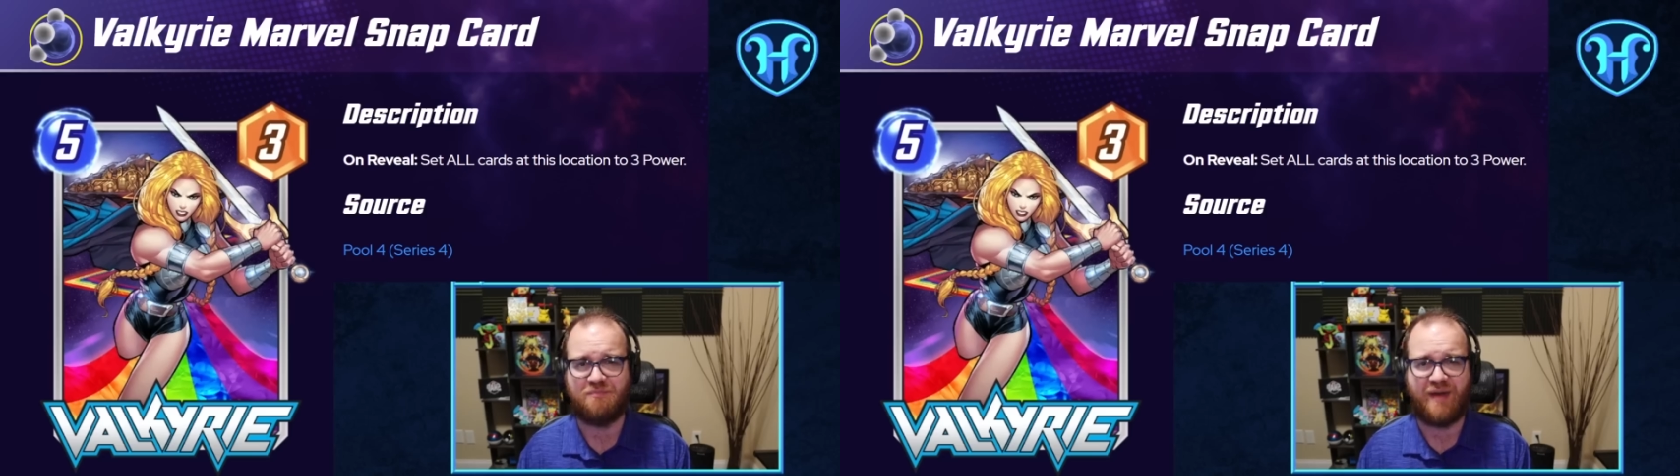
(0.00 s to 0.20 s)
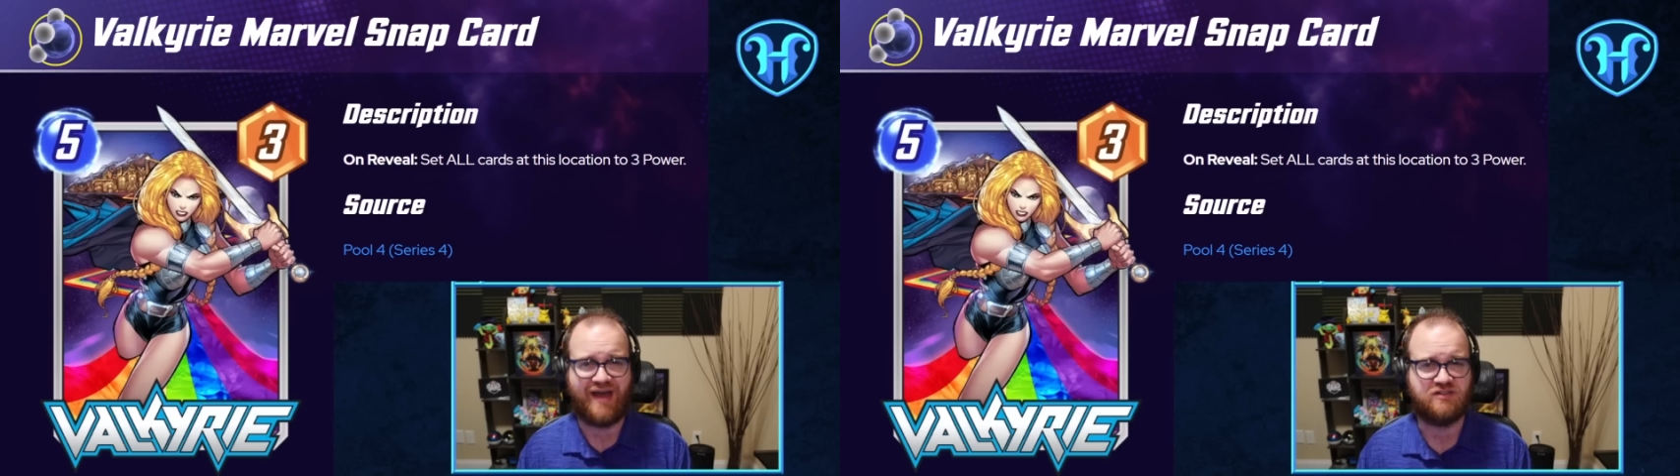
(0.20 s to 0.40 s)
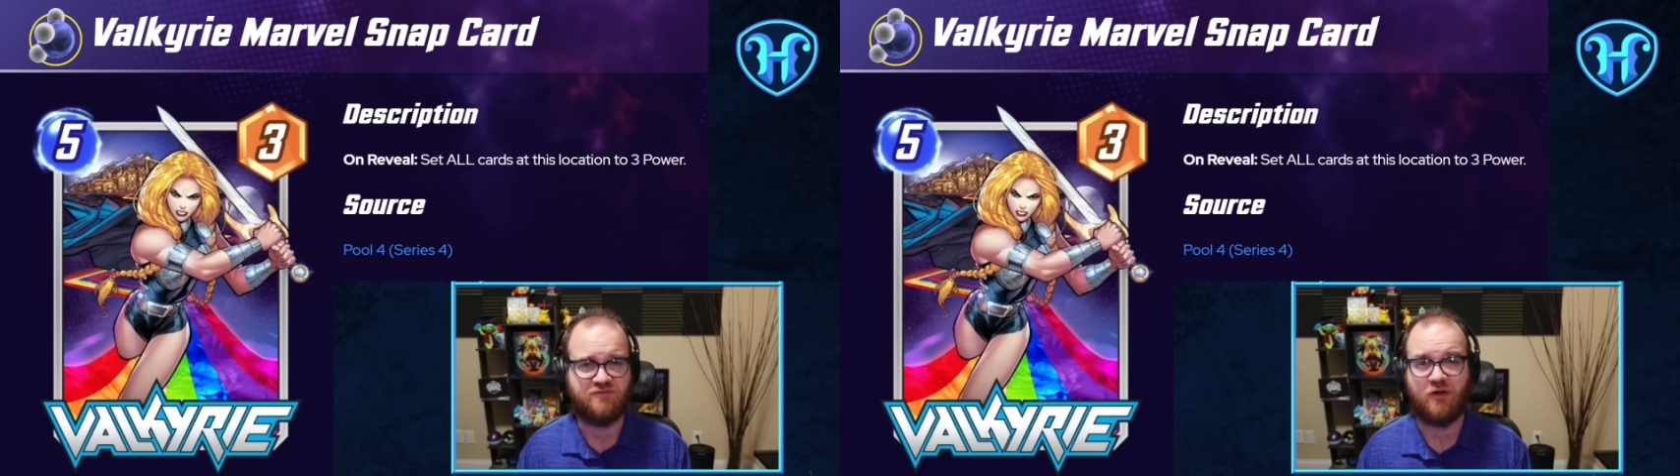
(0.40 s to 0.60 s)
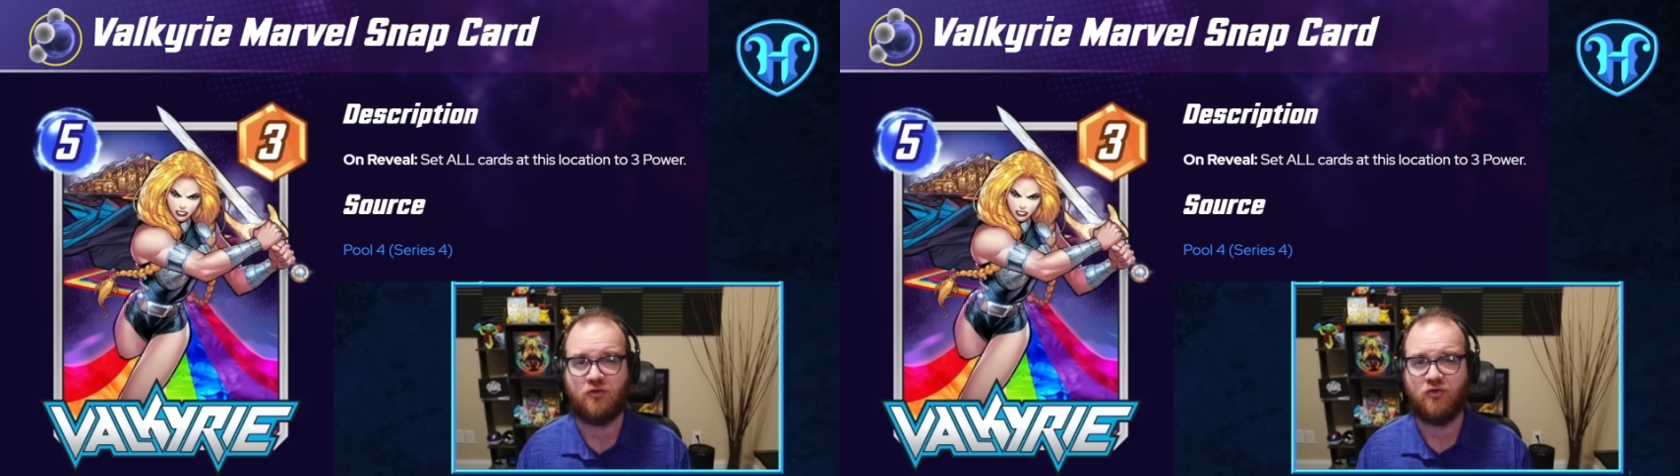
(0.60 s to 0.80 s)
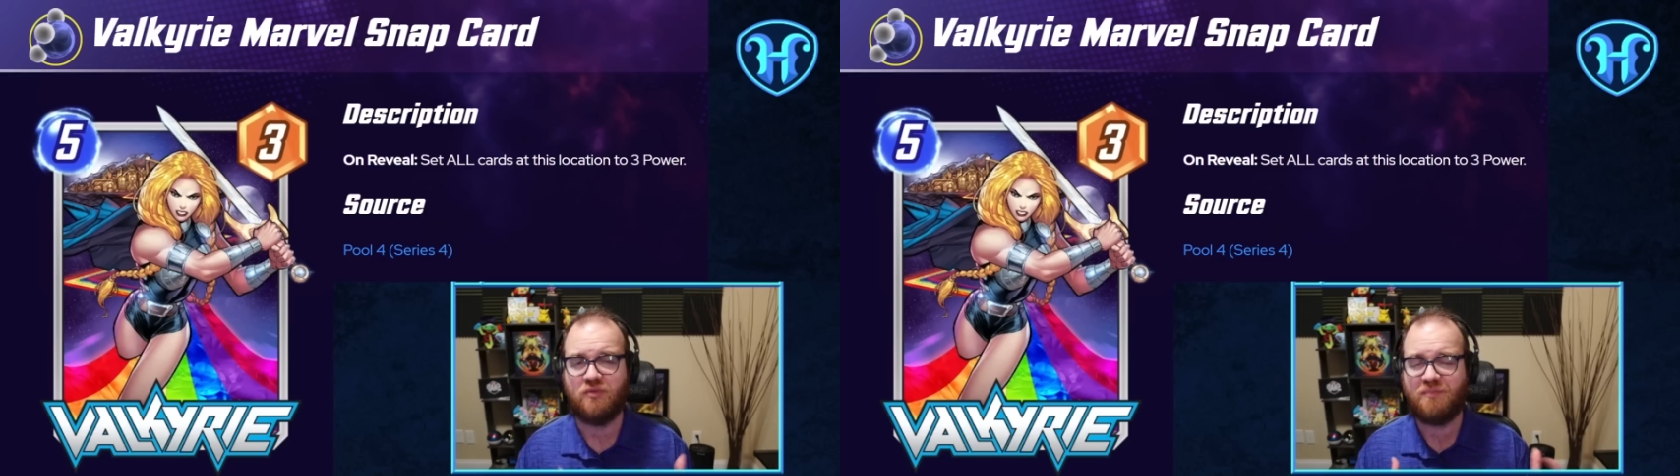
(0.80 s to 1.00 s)
Bast
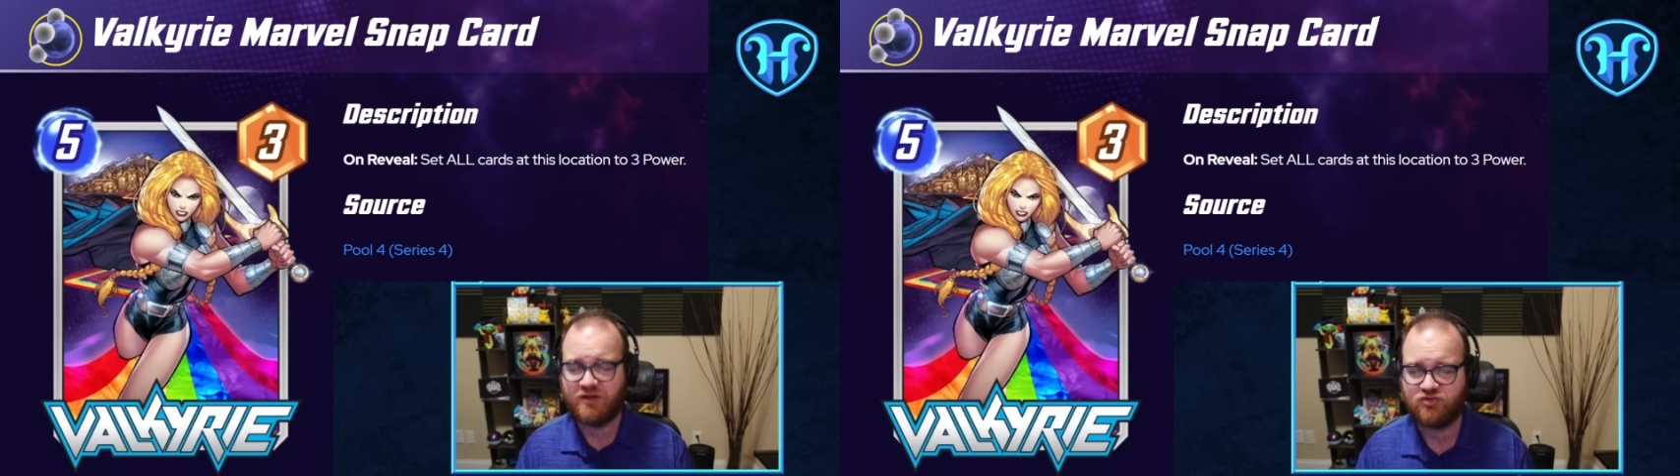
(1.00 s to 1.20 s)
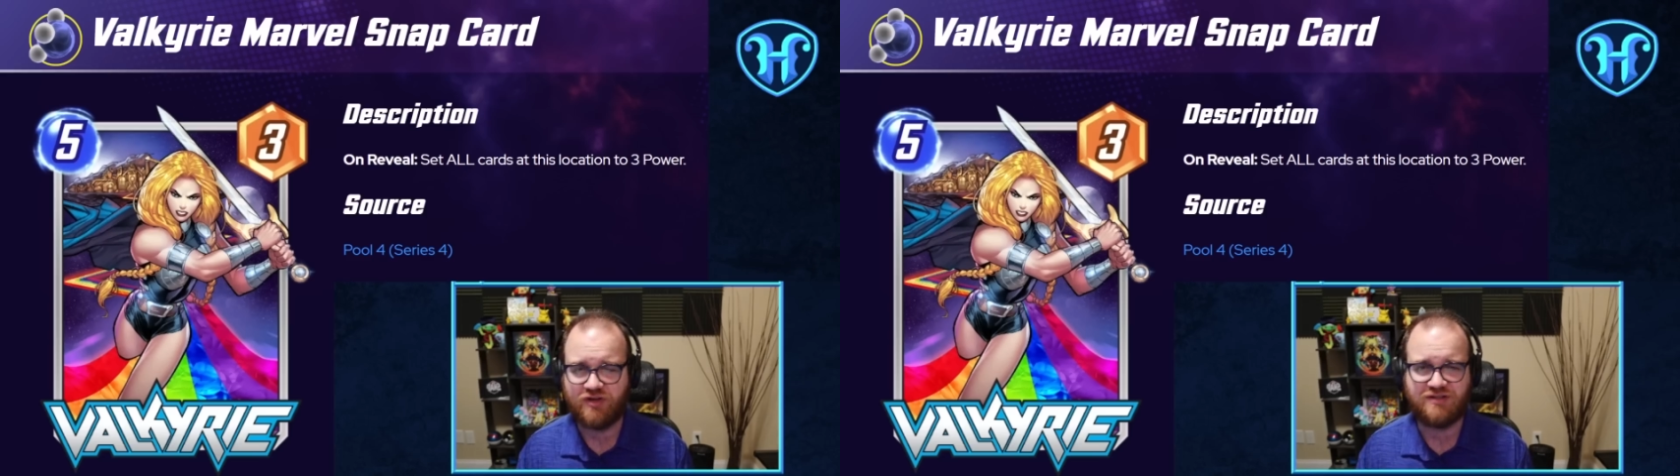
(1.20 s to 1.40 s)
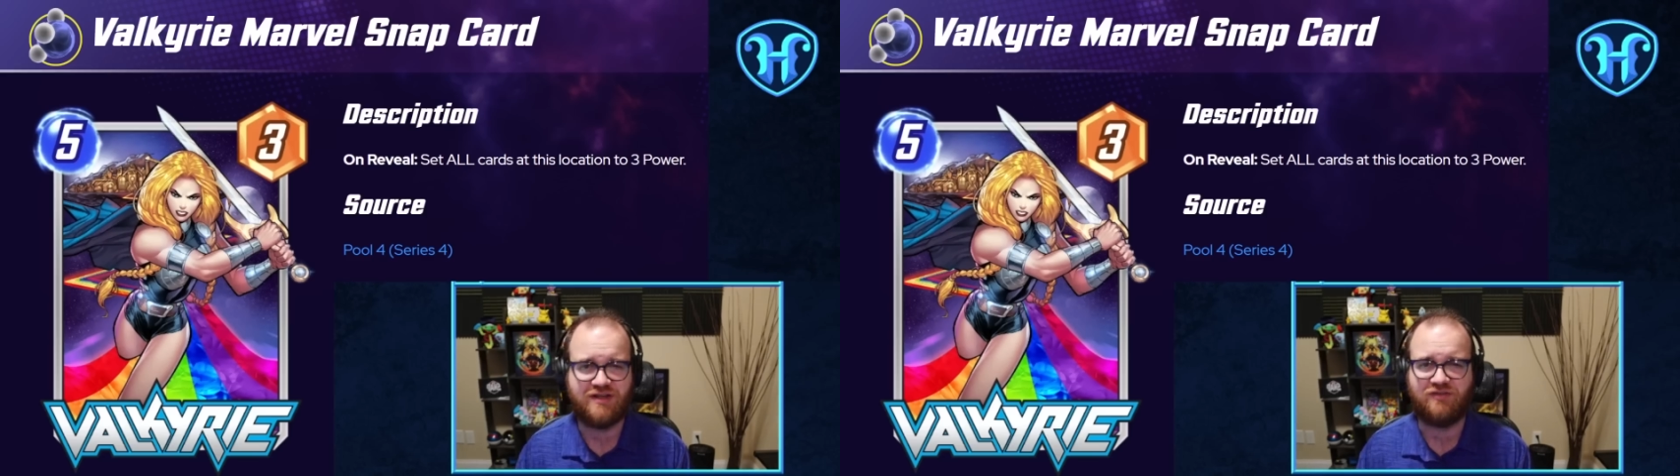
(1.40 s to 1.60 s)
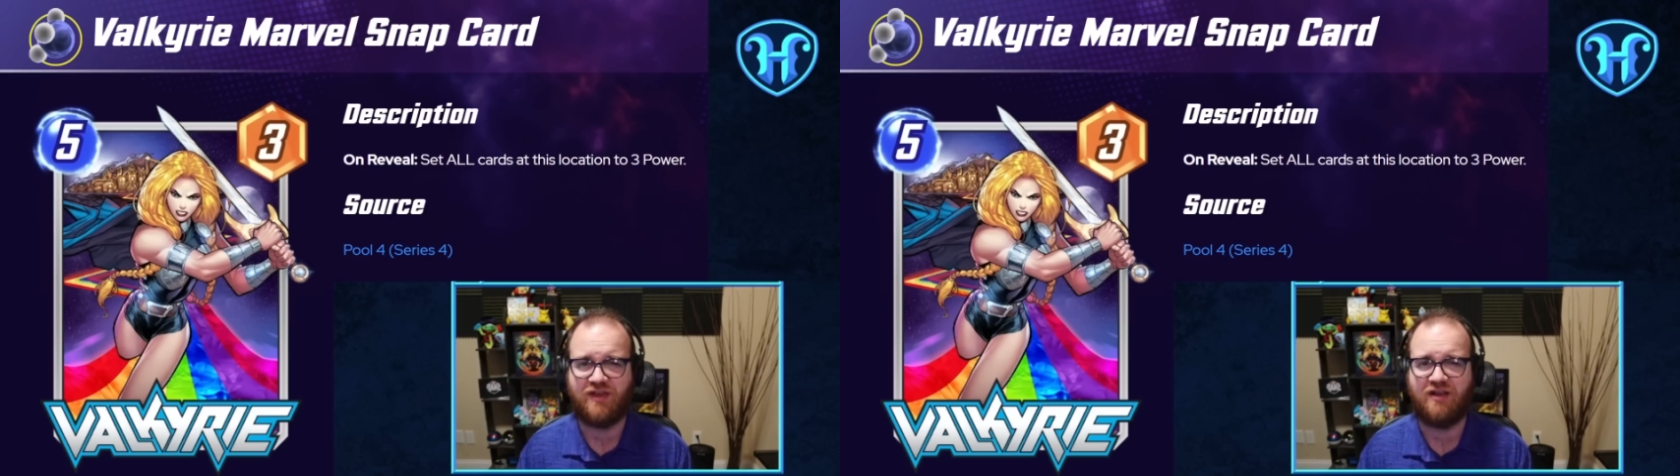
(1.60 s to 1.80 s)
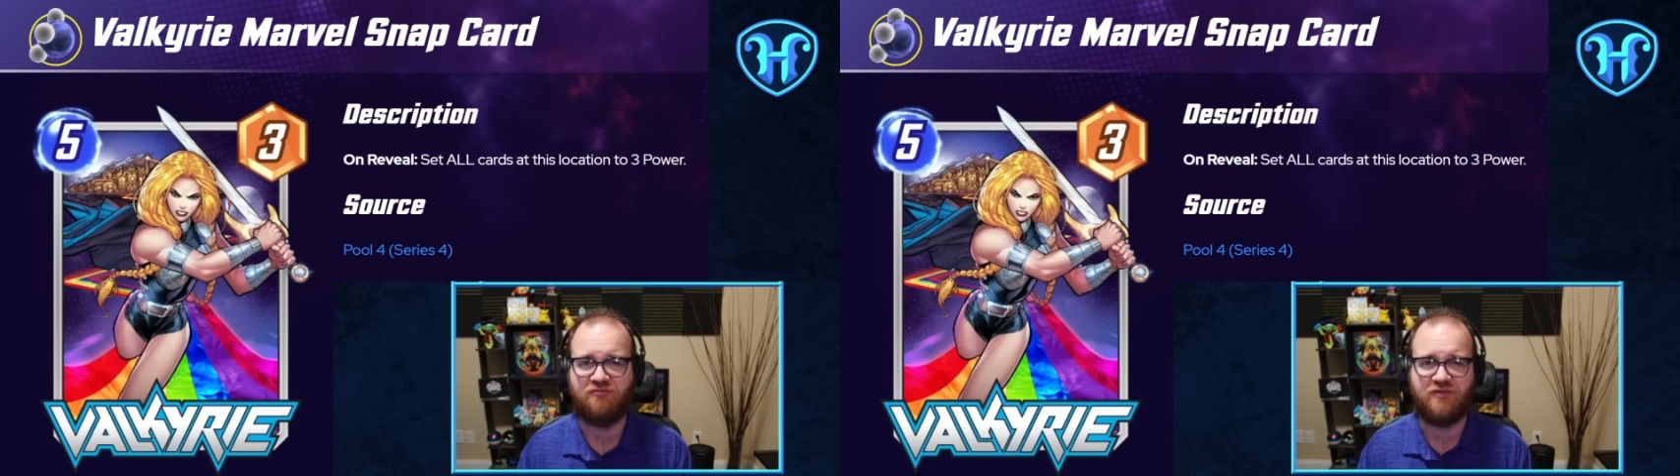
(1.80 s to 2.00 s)
Valkyrie Patriot deck
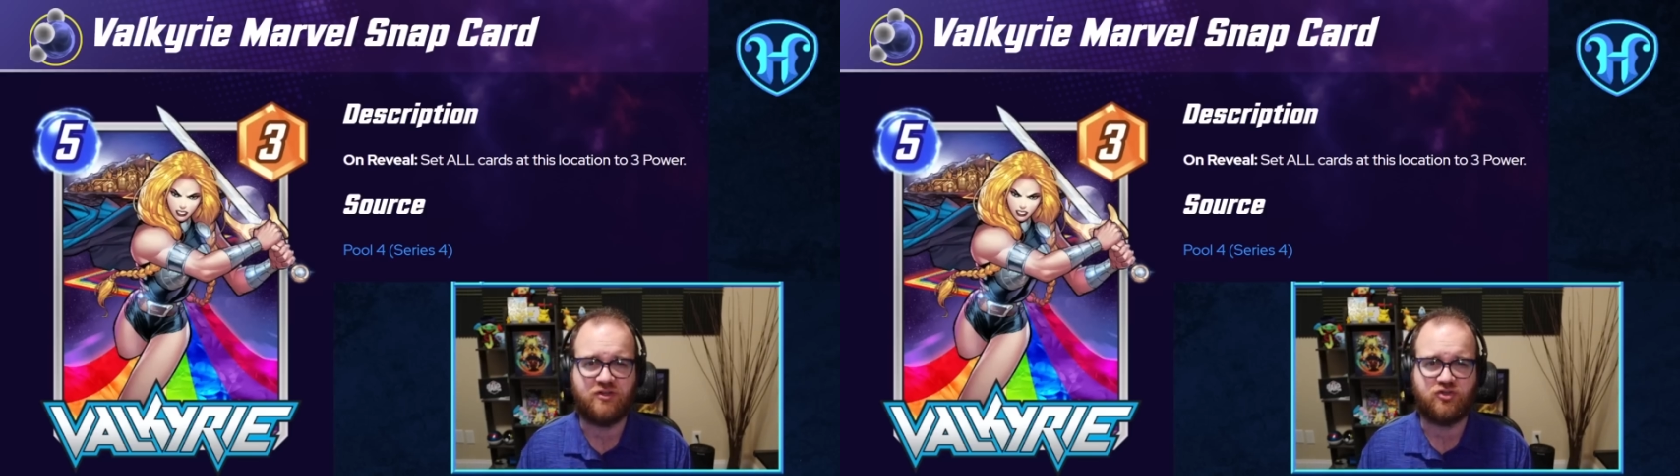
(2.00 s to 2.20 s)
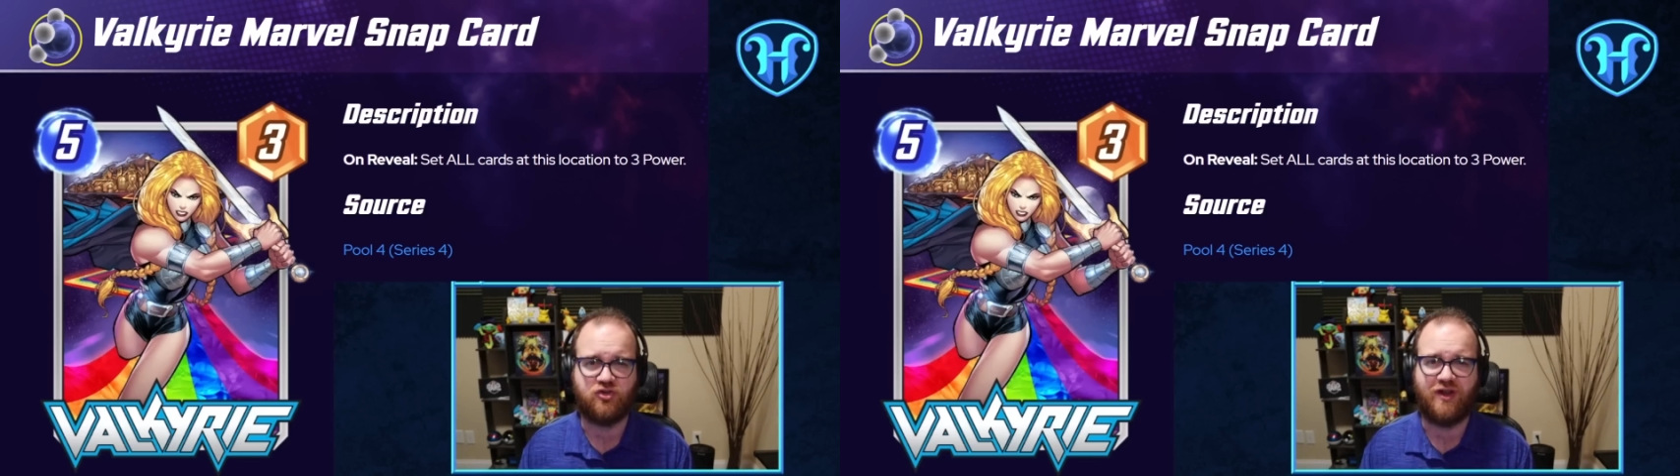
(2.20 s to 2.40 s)
that I featured,